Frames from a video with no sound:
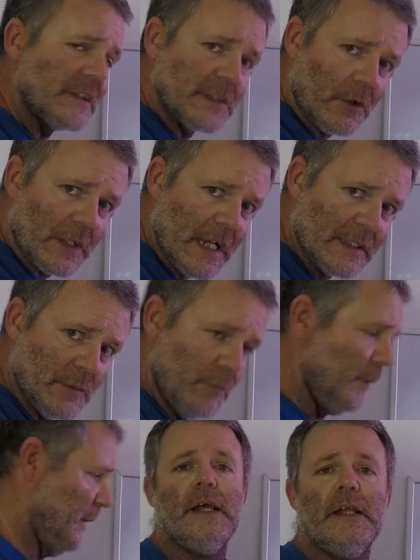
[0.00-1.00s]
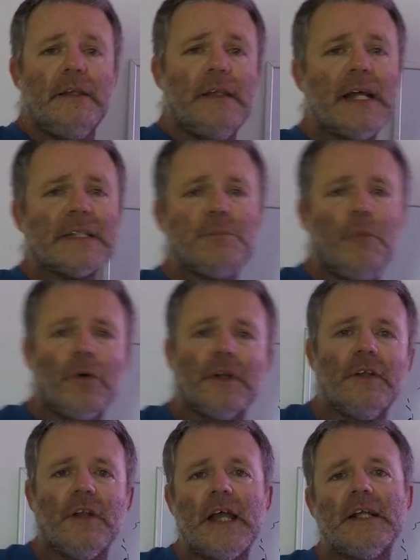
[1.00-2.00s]
sargassum And that's more
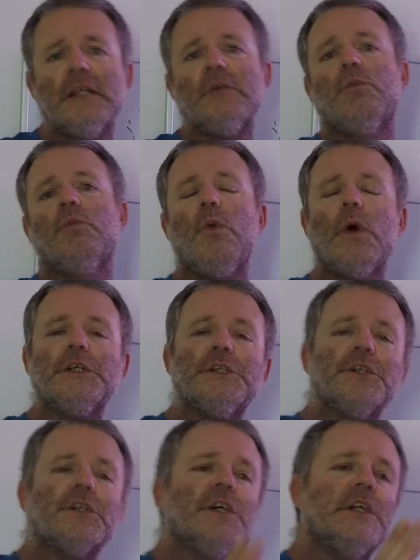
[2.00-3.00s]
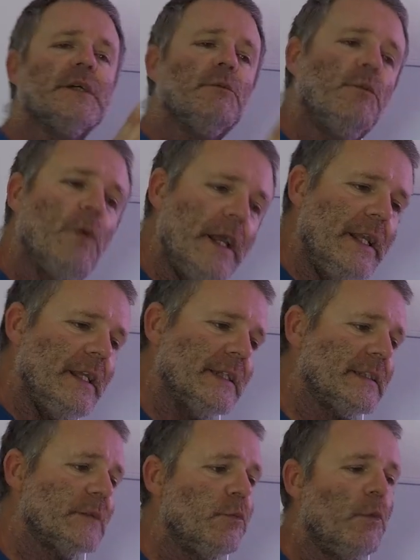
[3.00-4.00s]
than likely what you're going to
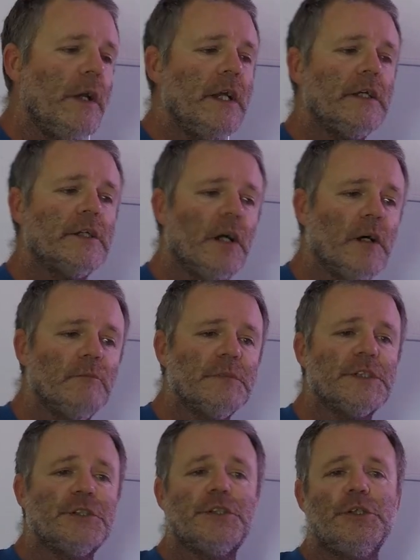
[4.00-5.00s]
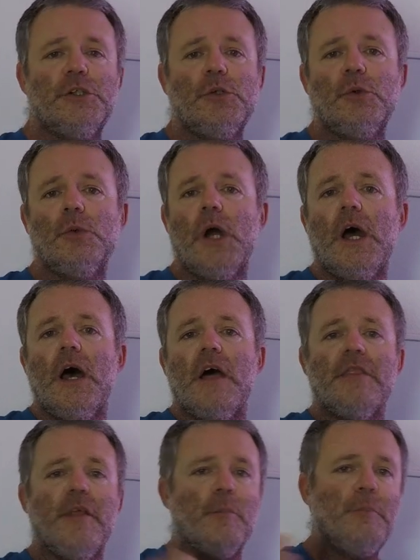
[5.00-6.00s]
witness when it comes to
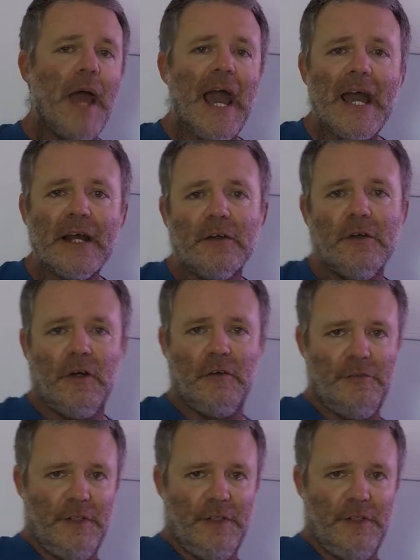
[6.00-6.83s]
the pattern of